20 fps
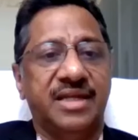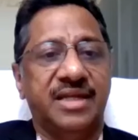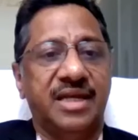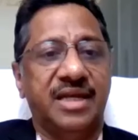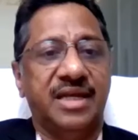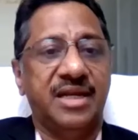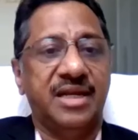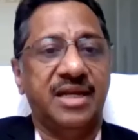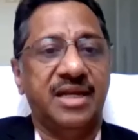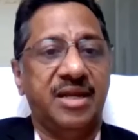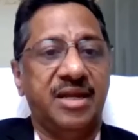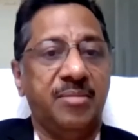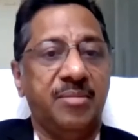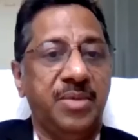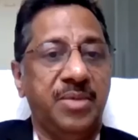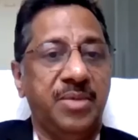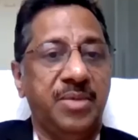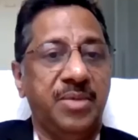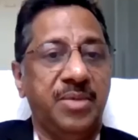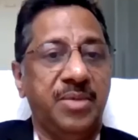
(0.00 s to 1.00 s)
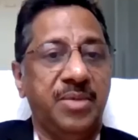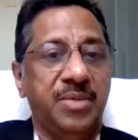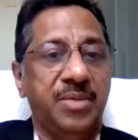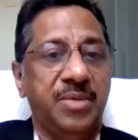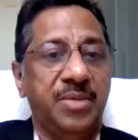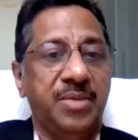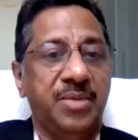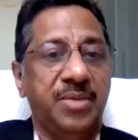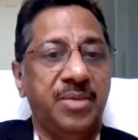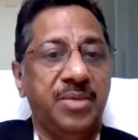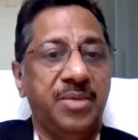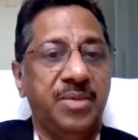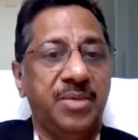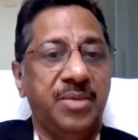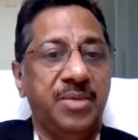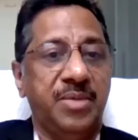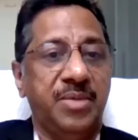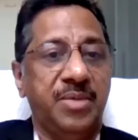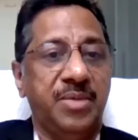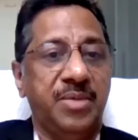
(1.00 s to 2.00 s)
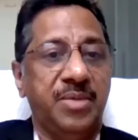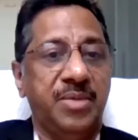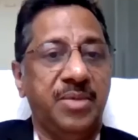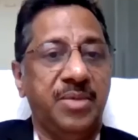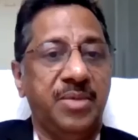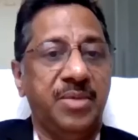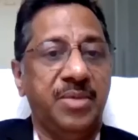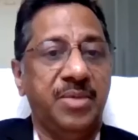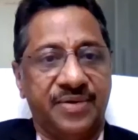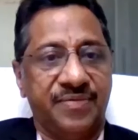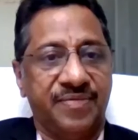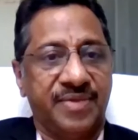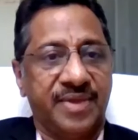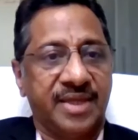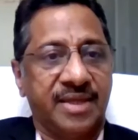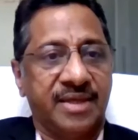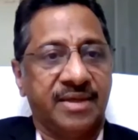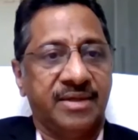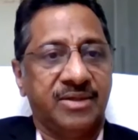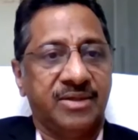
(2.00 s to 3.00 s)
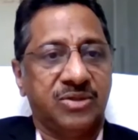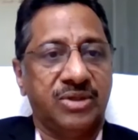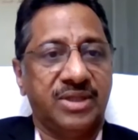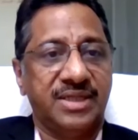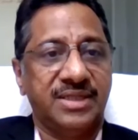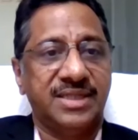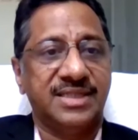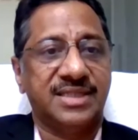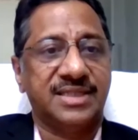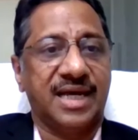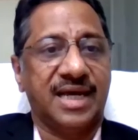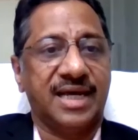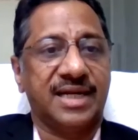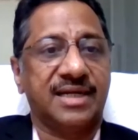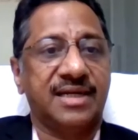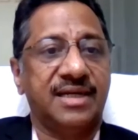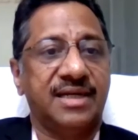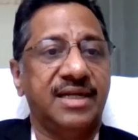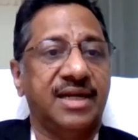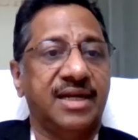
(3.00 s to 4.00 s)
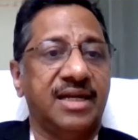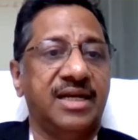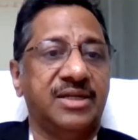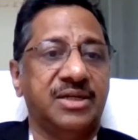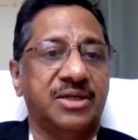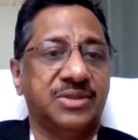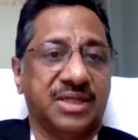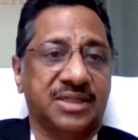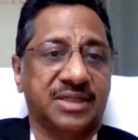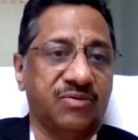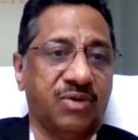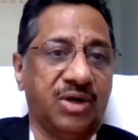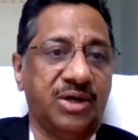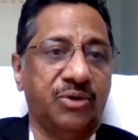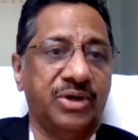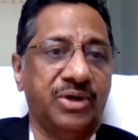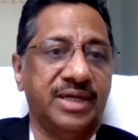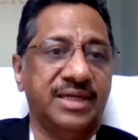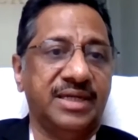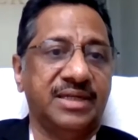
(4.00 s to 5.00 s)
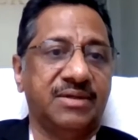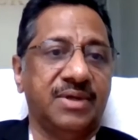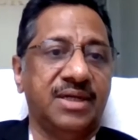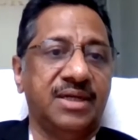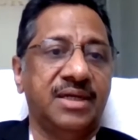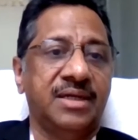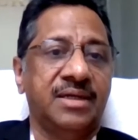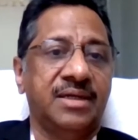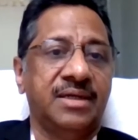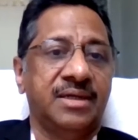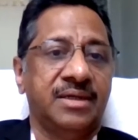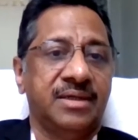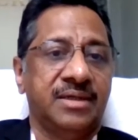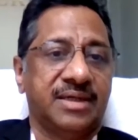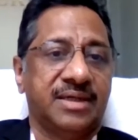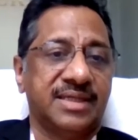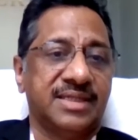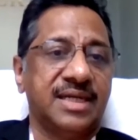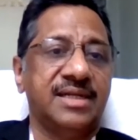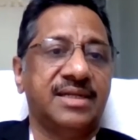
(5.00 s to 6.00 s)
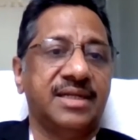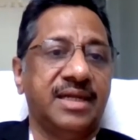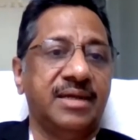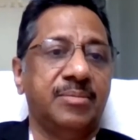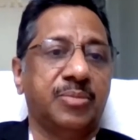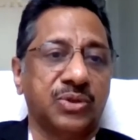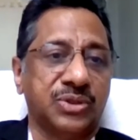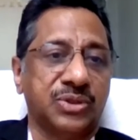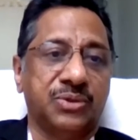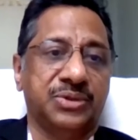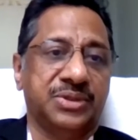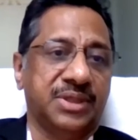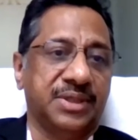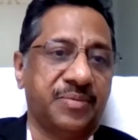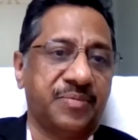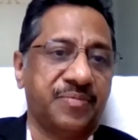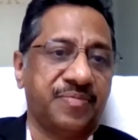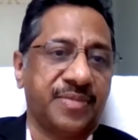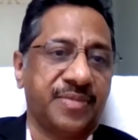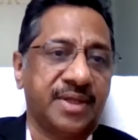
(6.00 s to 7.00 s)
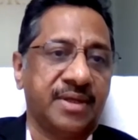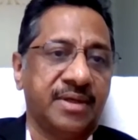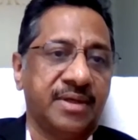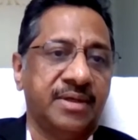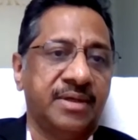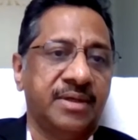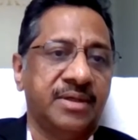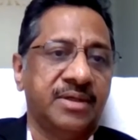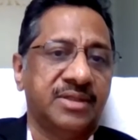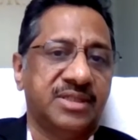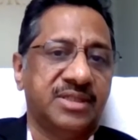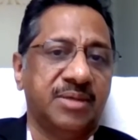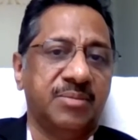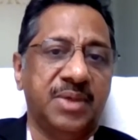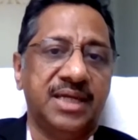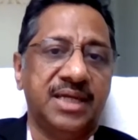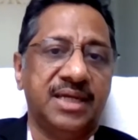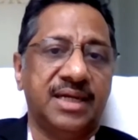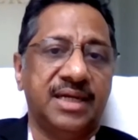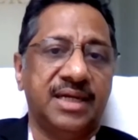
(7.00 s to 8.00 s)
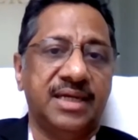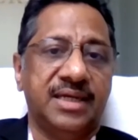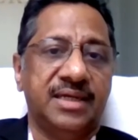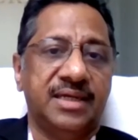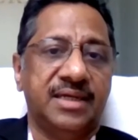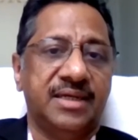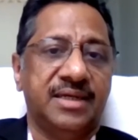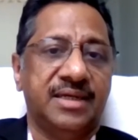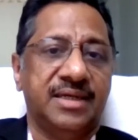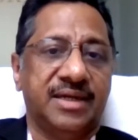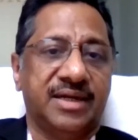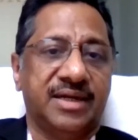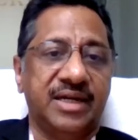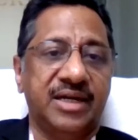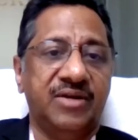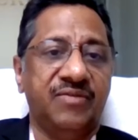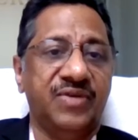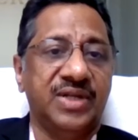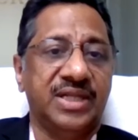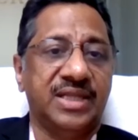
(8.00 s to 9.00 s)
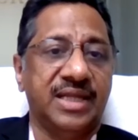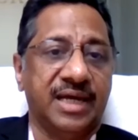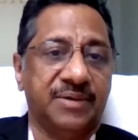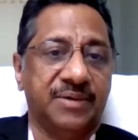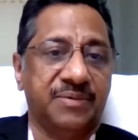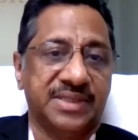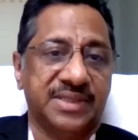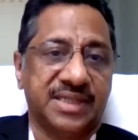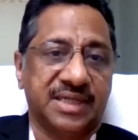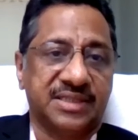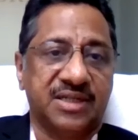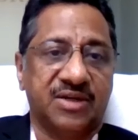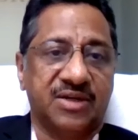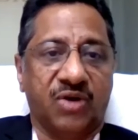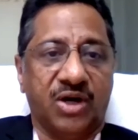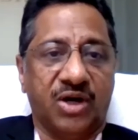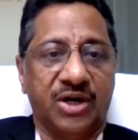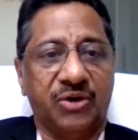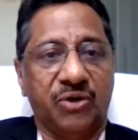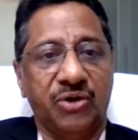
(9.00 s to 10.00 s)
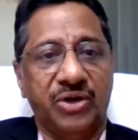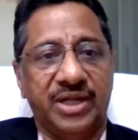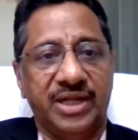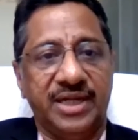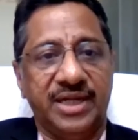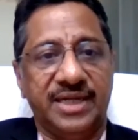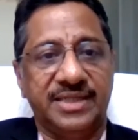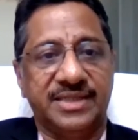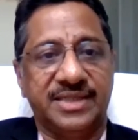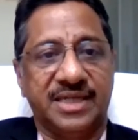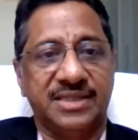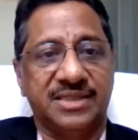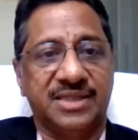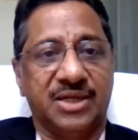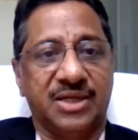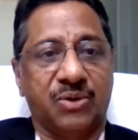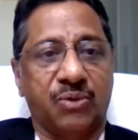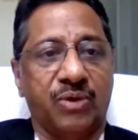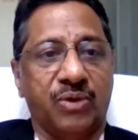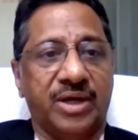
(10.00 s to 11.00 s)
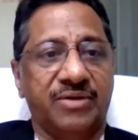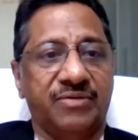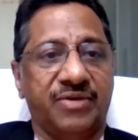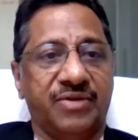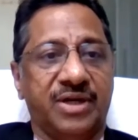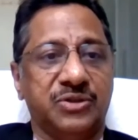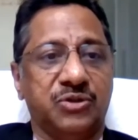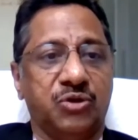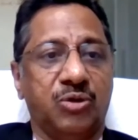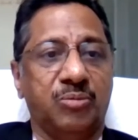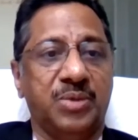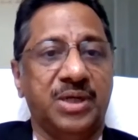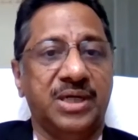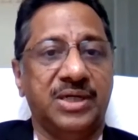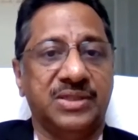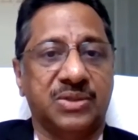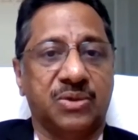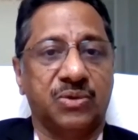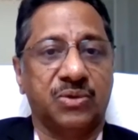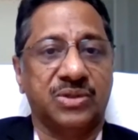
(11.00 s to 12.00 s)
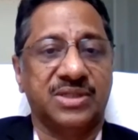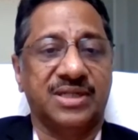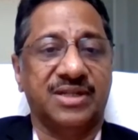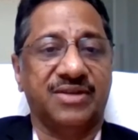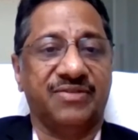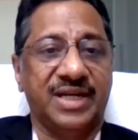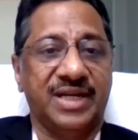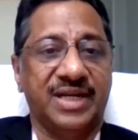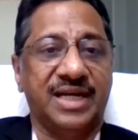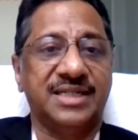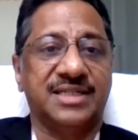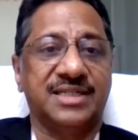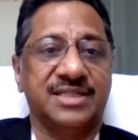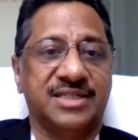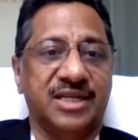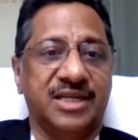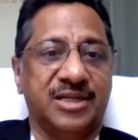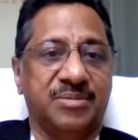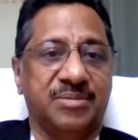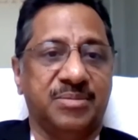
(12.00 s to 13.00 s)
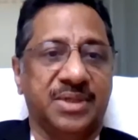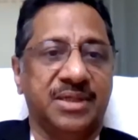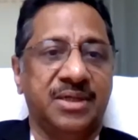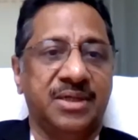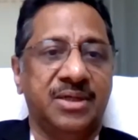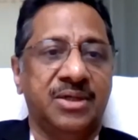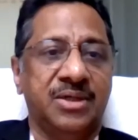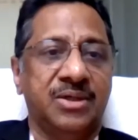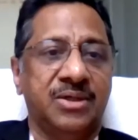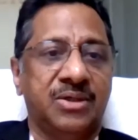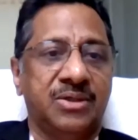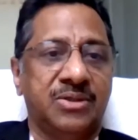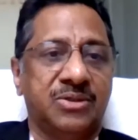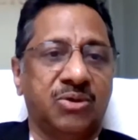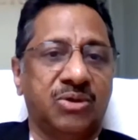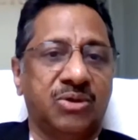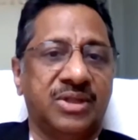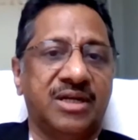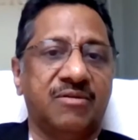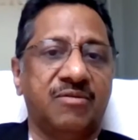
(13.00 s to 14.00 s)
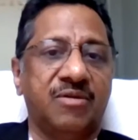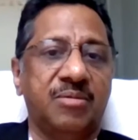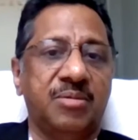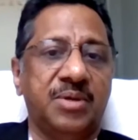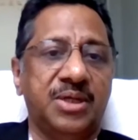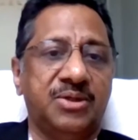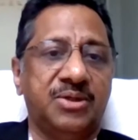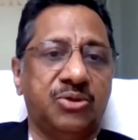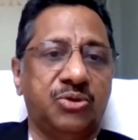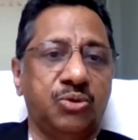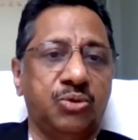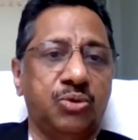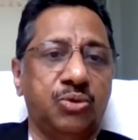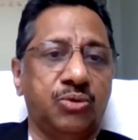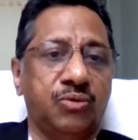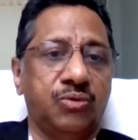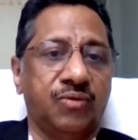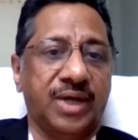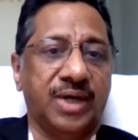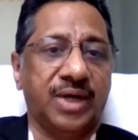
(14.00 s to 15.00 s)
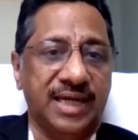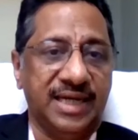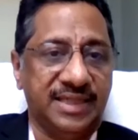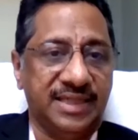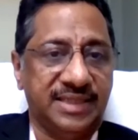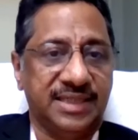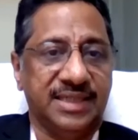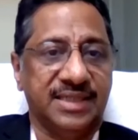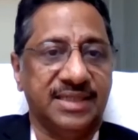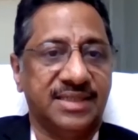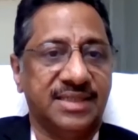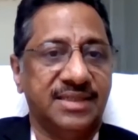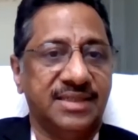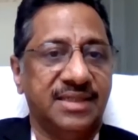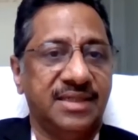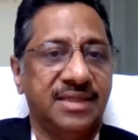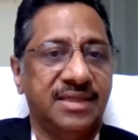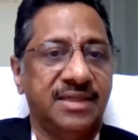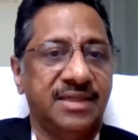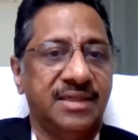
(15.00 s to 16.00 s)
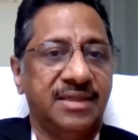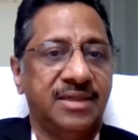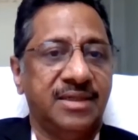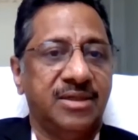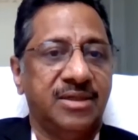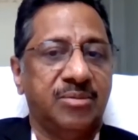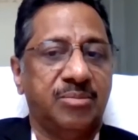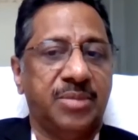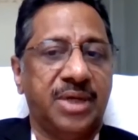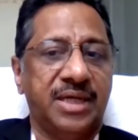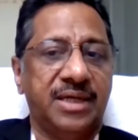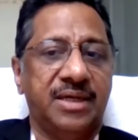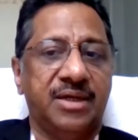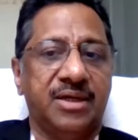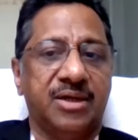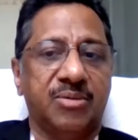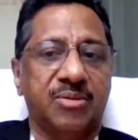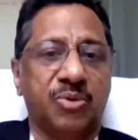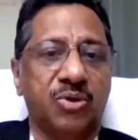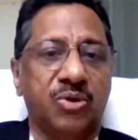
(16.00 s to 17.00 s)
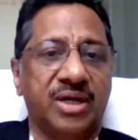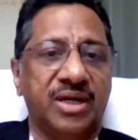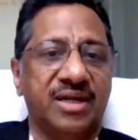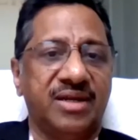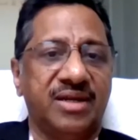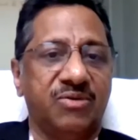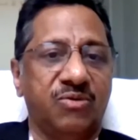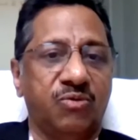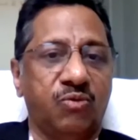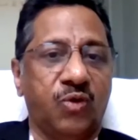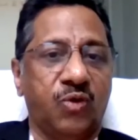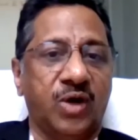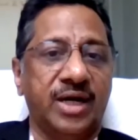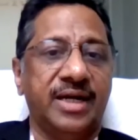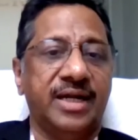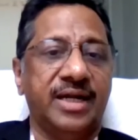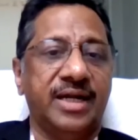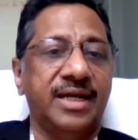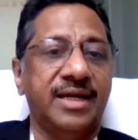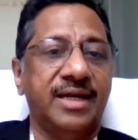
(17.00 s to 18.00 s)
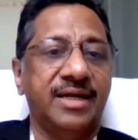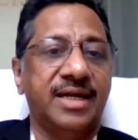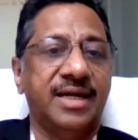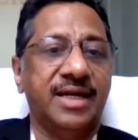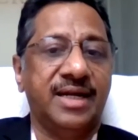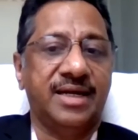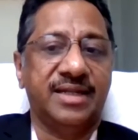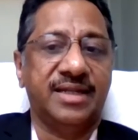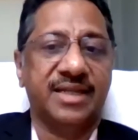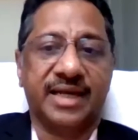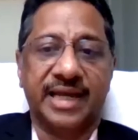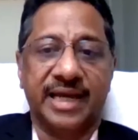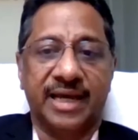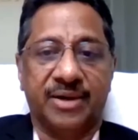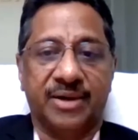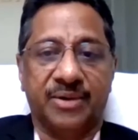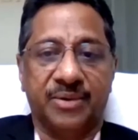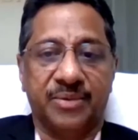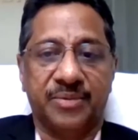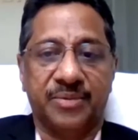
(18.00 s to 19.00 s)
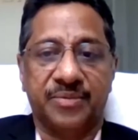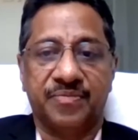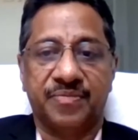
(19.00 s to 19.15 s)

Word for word: immediately R O C will take action one twenty-eight So this is directly related to section one twenty-eight. It will result in a prosecution. Similarly, read with that when section one twenty-nine says a true and fair should be disclosed in the financial statement. So there will be two violations by reporting one entry in the CARO.